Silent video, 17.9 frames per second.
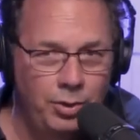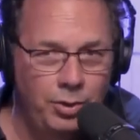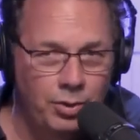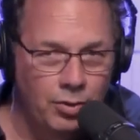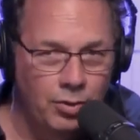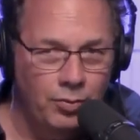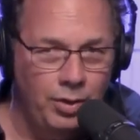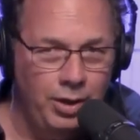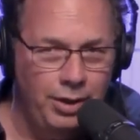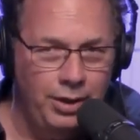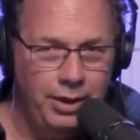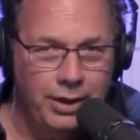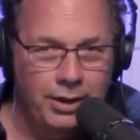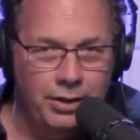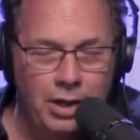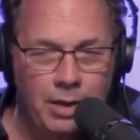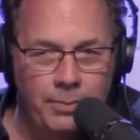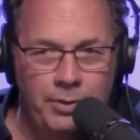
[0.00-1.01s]
you were really
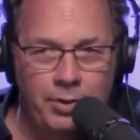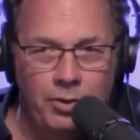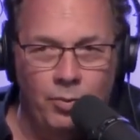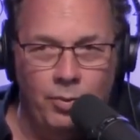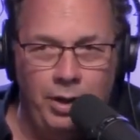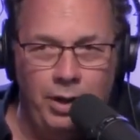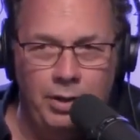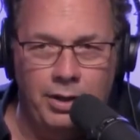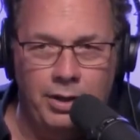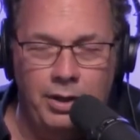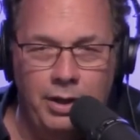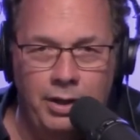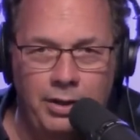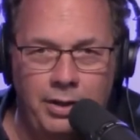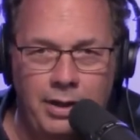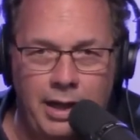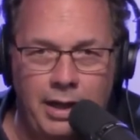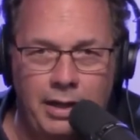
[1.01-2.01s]
getting up on the wheel
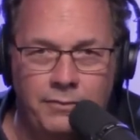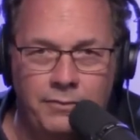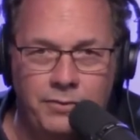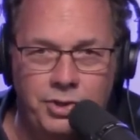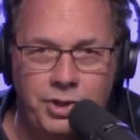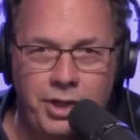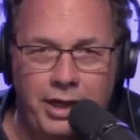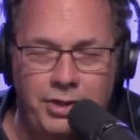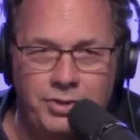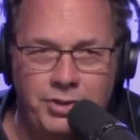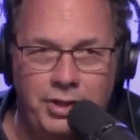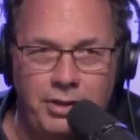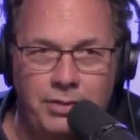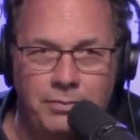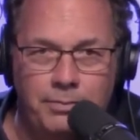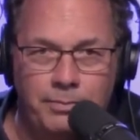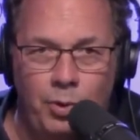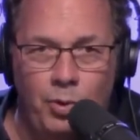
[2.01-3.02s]
and kind of
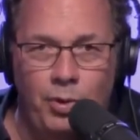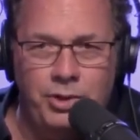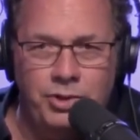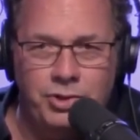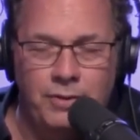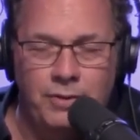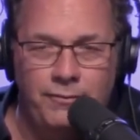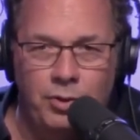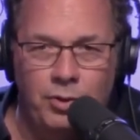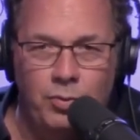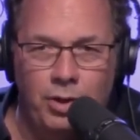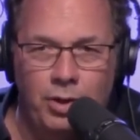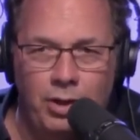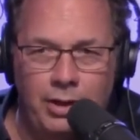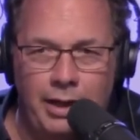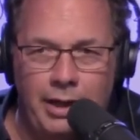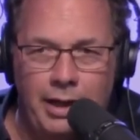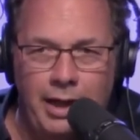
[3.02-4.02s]
chasing points, if you
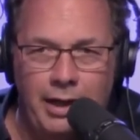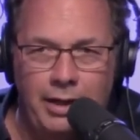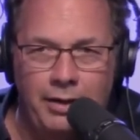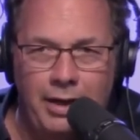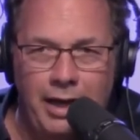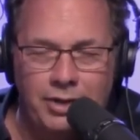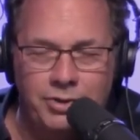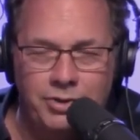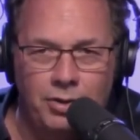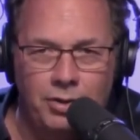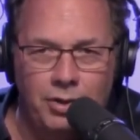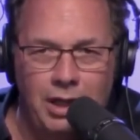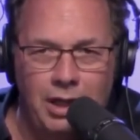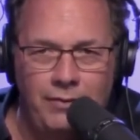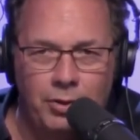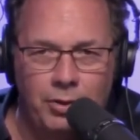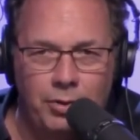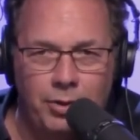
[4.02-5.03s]
will, at a national
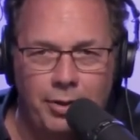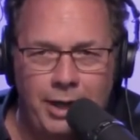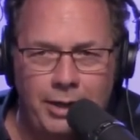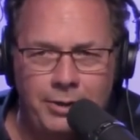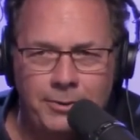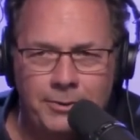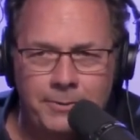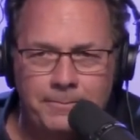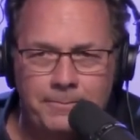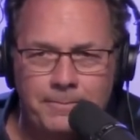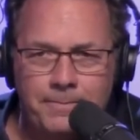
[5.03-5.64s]
level. Correct?